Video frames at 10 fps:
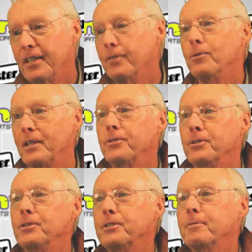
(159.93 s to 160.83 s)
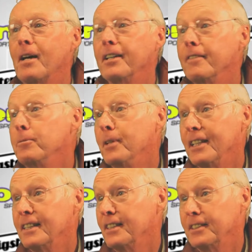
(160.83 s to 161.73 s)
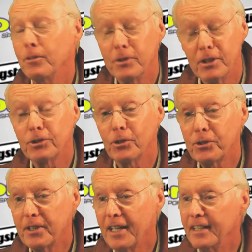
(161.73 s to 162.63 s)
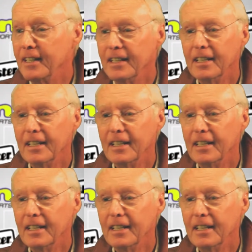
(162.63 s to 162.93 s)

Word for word: They went through just about everybody because they were just so steady.